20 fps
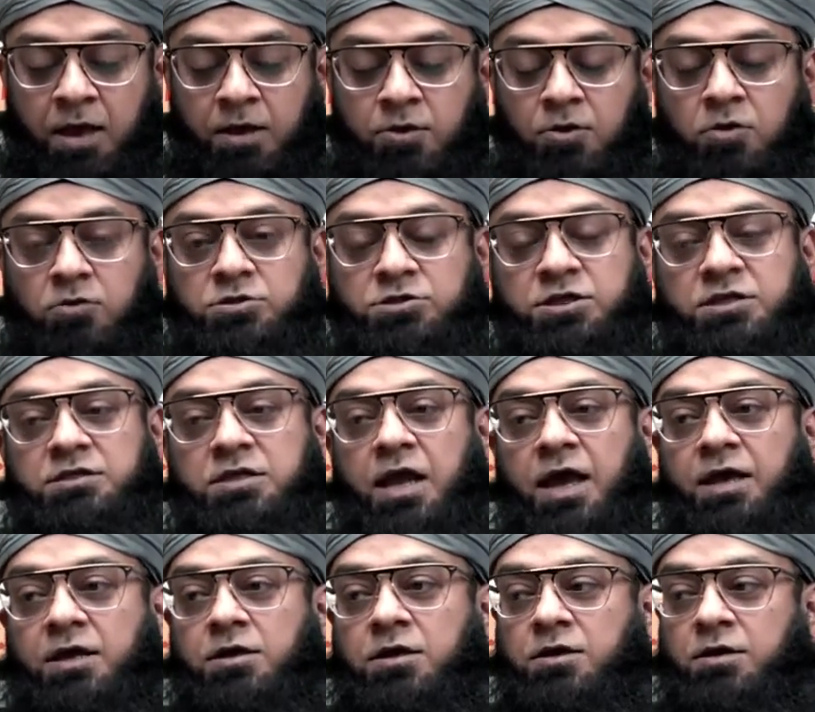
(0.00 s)
You know, just
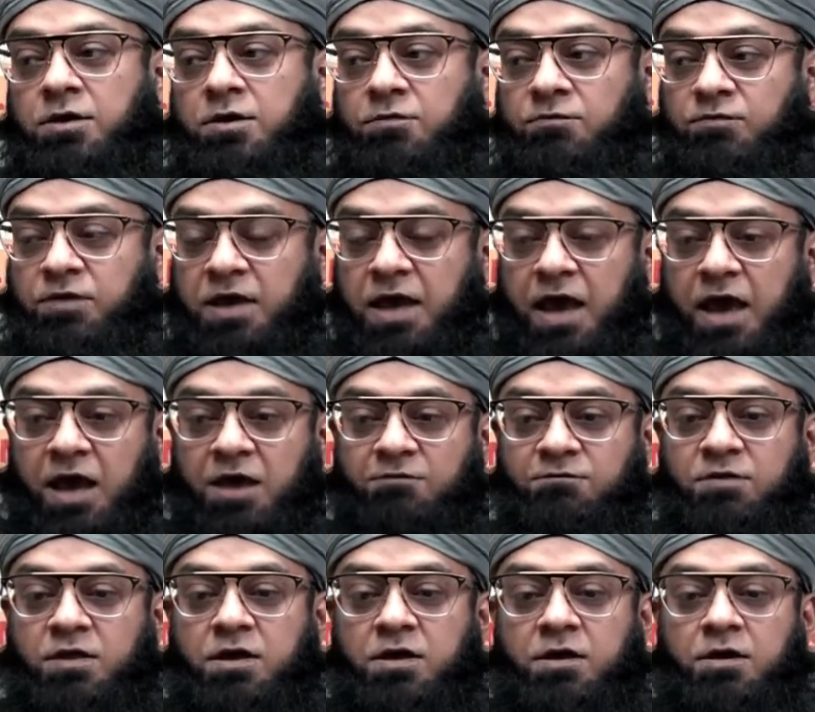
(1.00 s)
like we
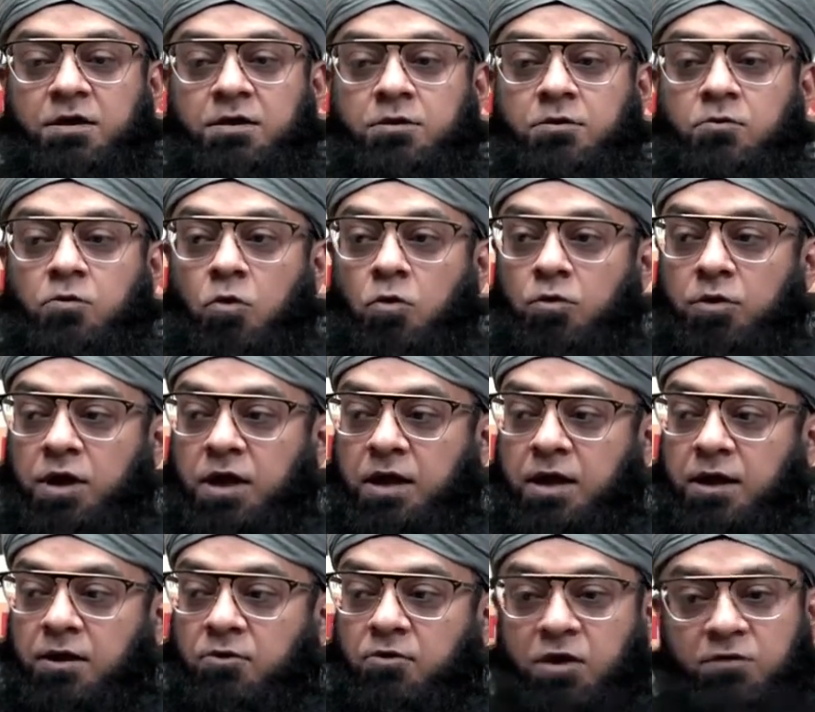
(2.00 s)
have the
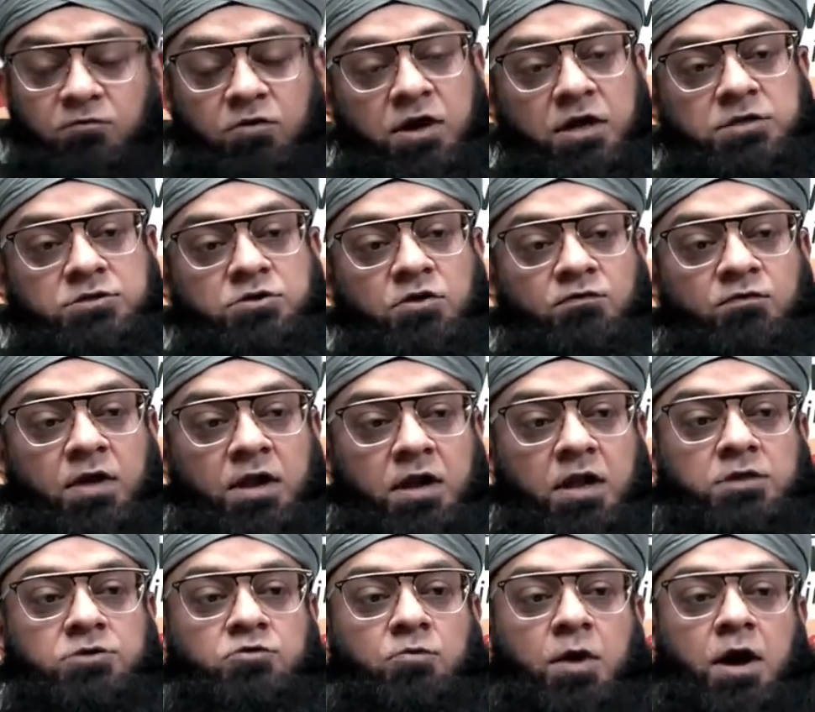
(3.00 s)
glory and reverence of
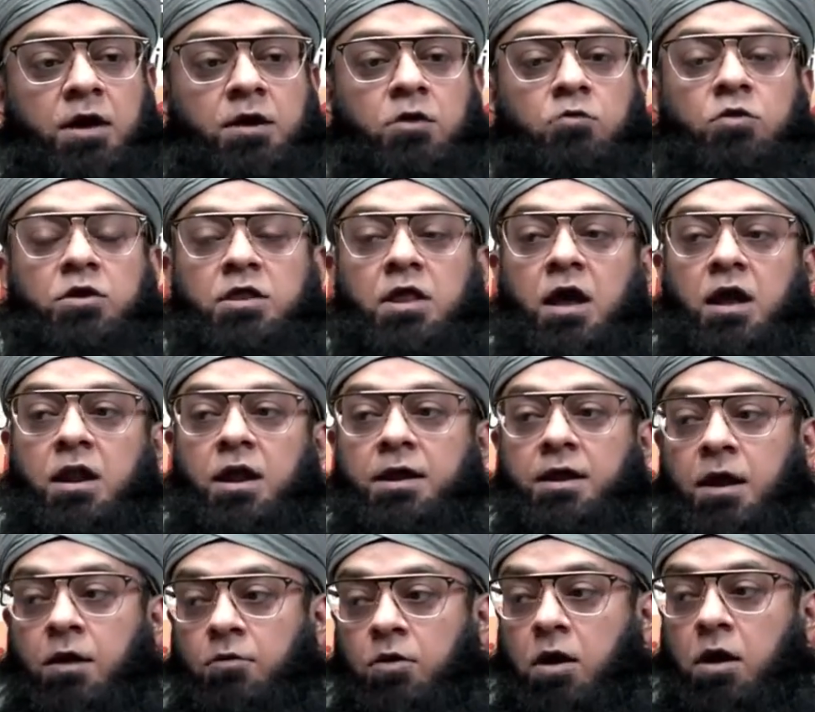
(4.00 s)
Allah subhanahu wa ta'ala
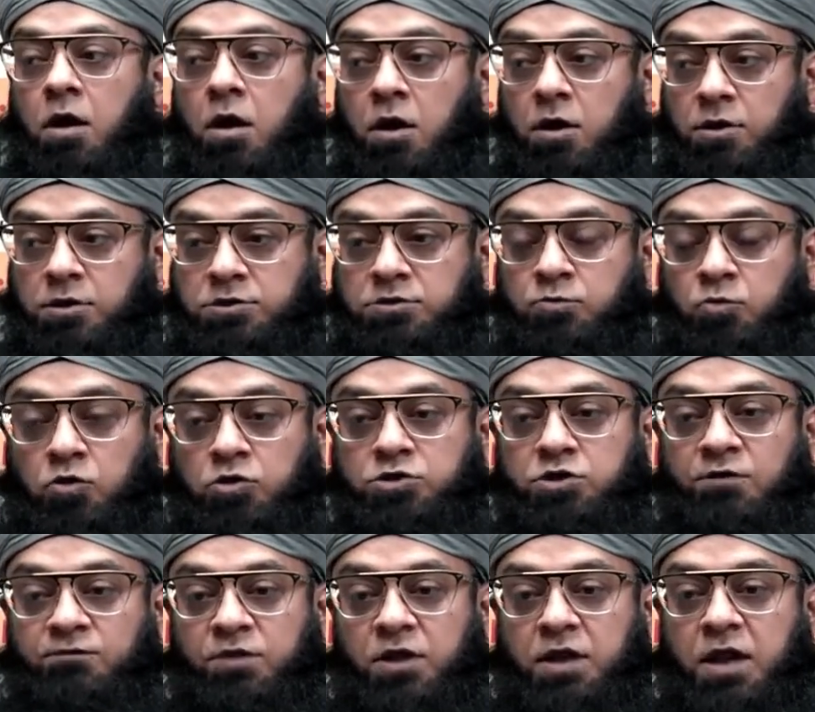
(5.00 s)
in our hearts
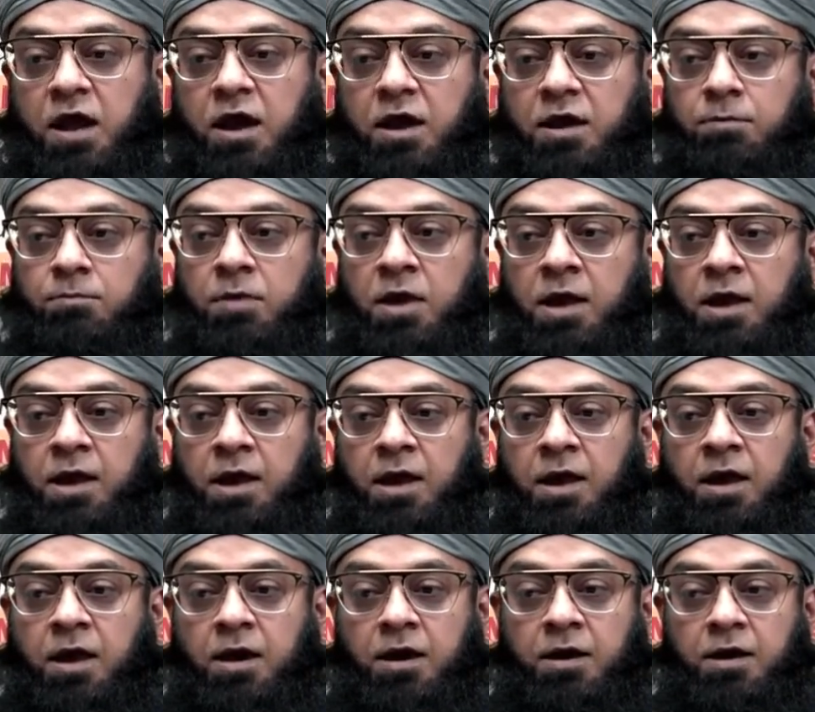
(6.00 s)
most of the time,
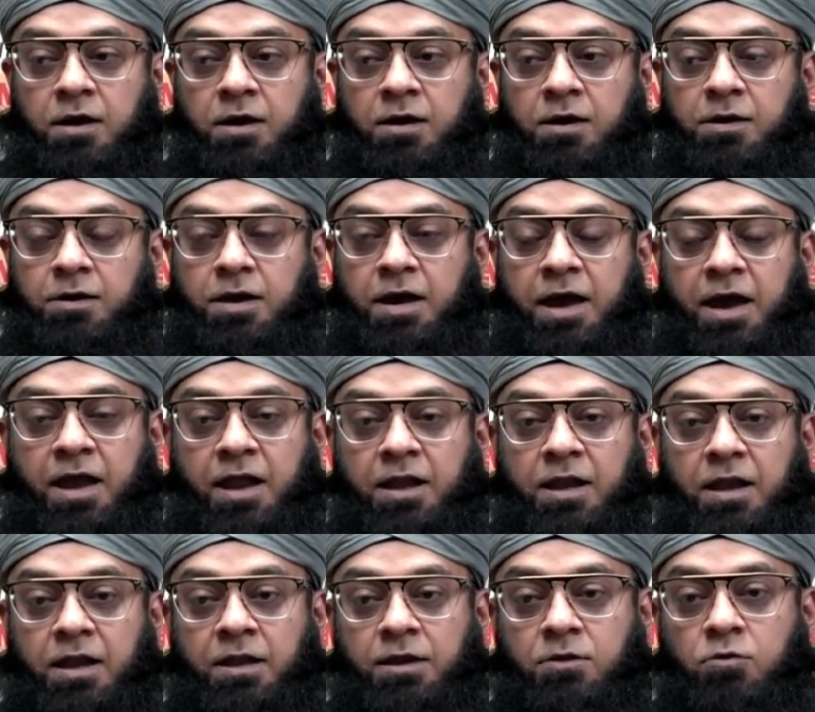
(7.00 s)

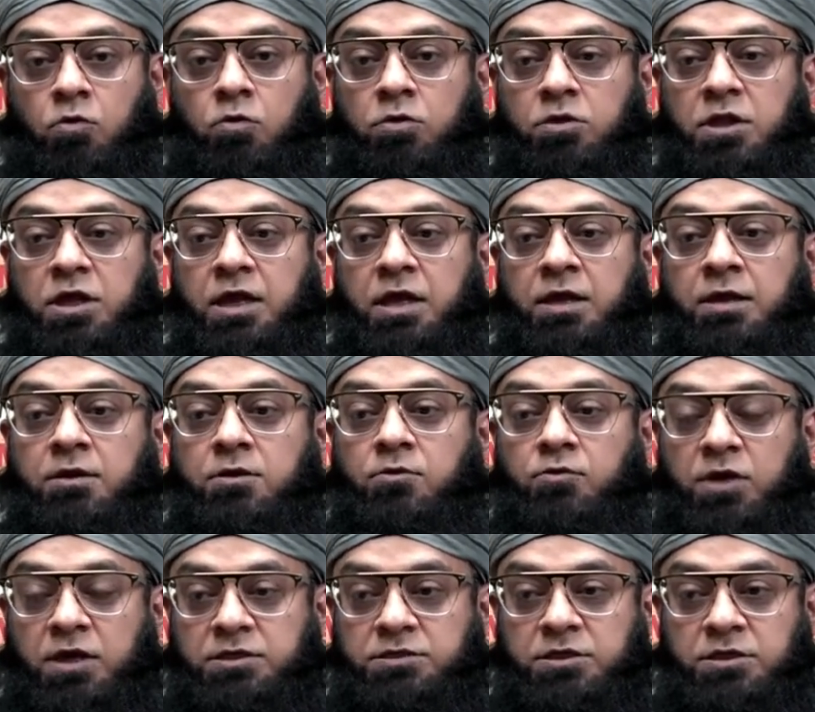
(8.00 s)
and it only
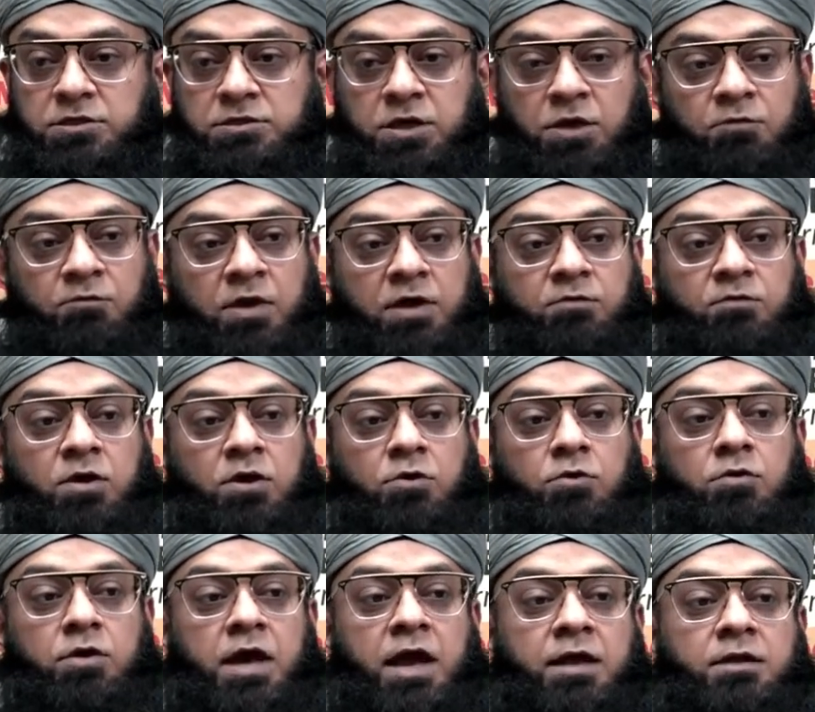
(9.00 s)
increases when we
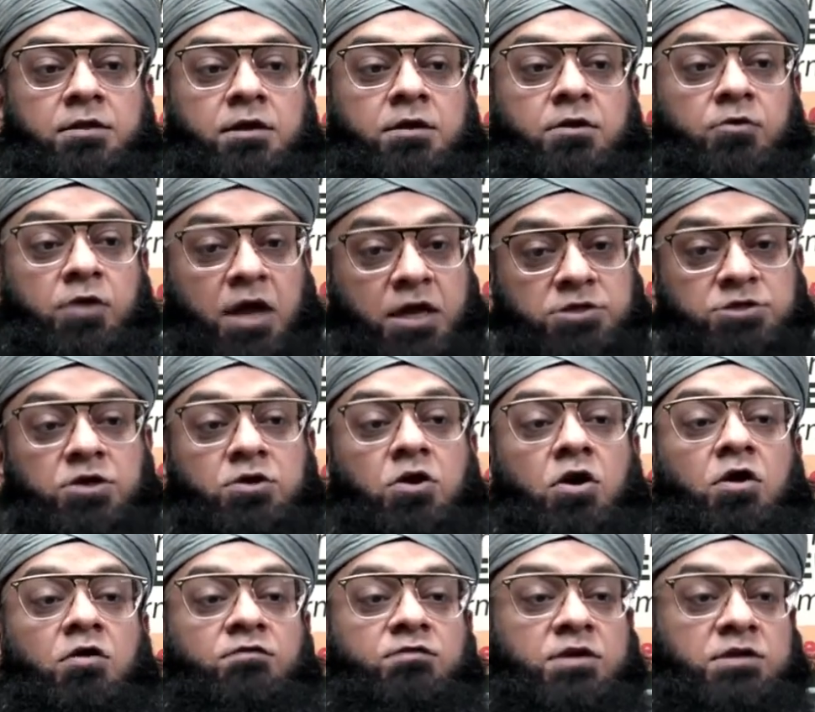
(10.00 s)
look at the creation
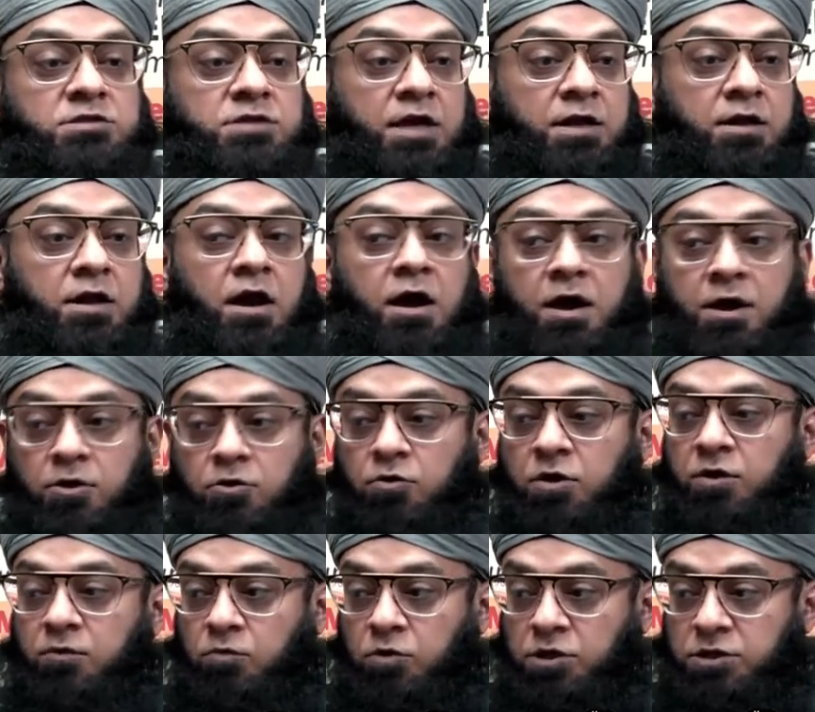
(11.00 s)
of His entire
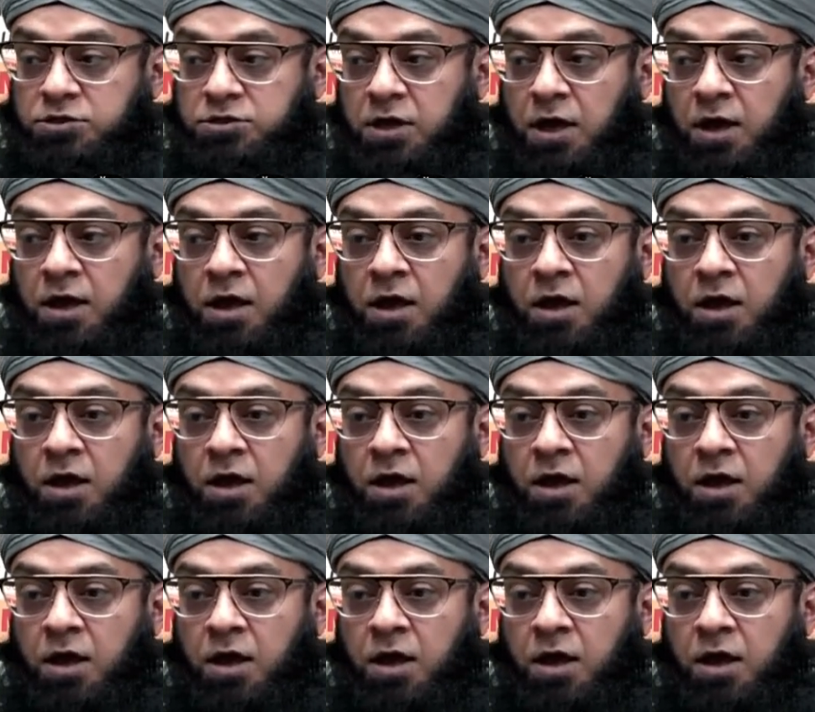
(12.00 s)
universe.